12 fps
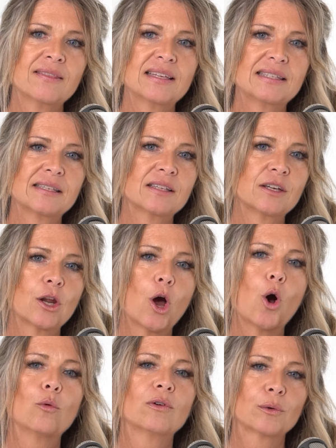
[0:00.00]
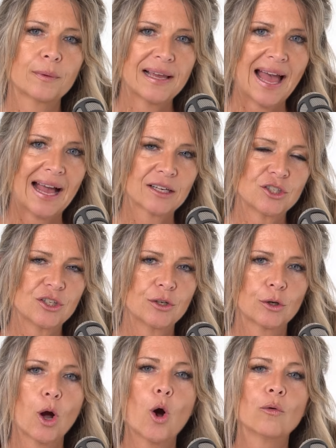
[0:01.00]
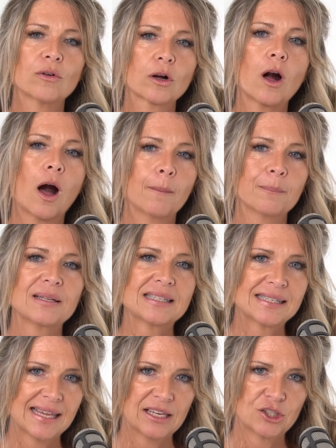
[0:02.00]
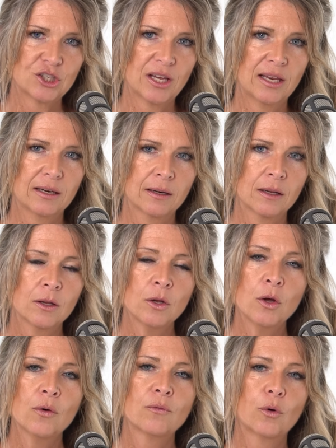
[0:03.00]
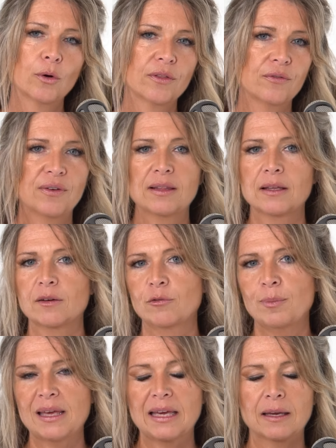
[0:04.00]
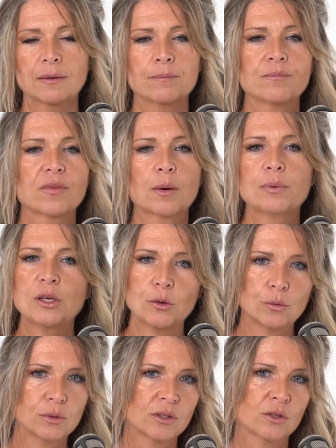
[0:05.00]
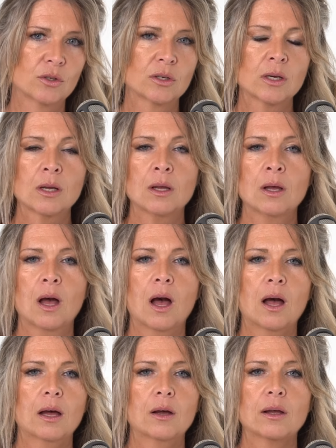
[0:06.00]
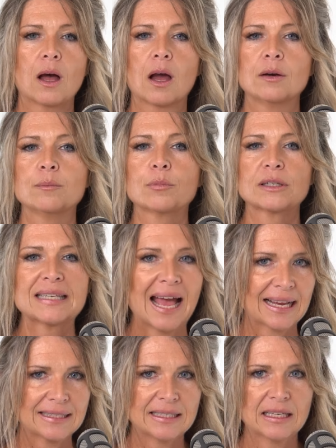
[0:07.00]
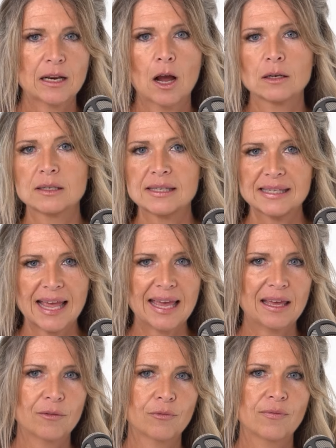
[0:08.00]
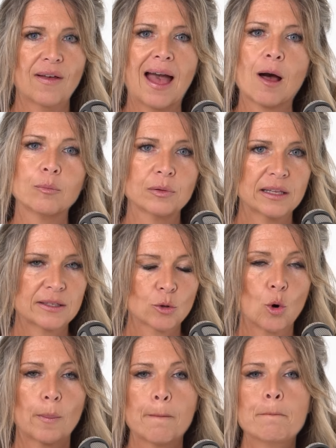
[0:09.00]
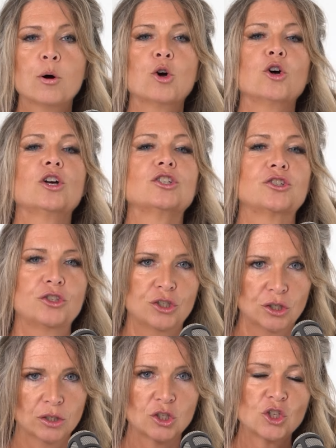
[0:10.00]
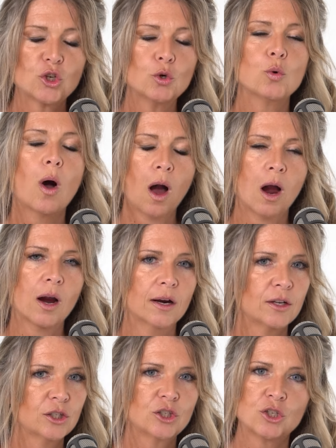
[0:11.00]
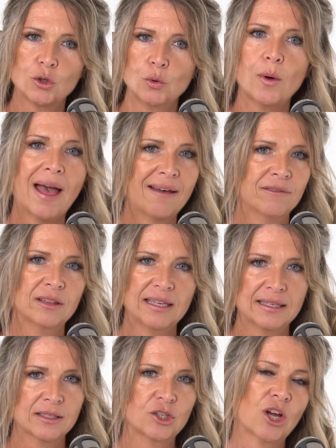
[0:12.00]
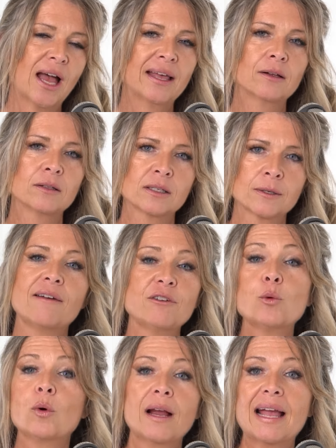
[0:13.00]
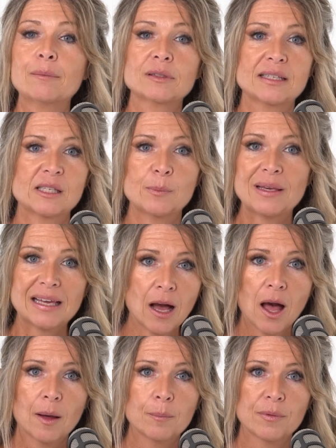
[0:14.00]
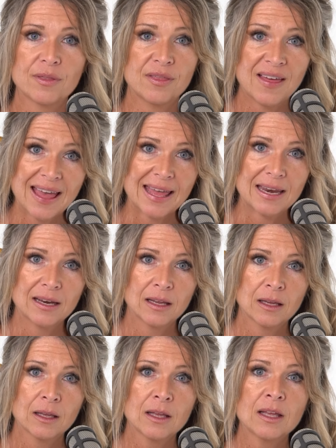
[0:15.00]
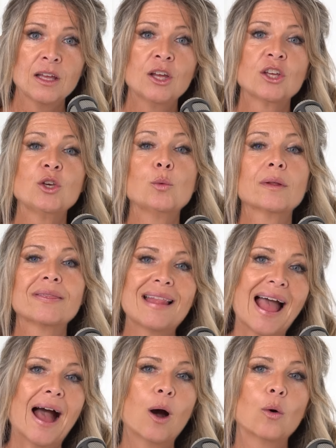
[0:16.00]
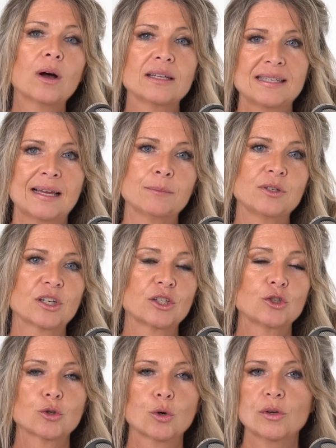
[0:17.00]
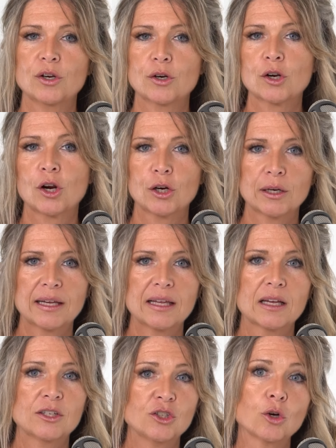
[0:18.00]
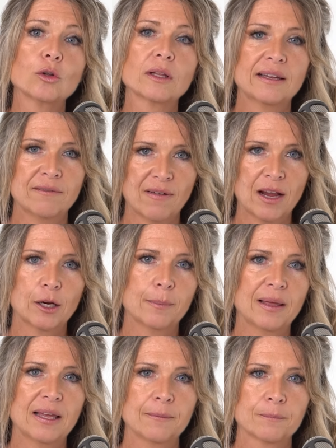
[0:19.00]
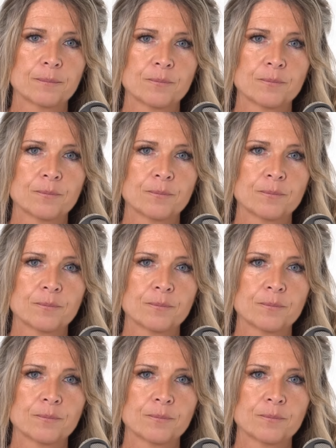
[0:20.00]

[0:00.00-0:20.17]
this is an overreaction or overcompensation for the feeling of being abused, uh, unprotected, unsafe, helpless, or pushed too hard, too heavily as a child. If you weren't able to speak up, then you will now attempt to control your current adult environment,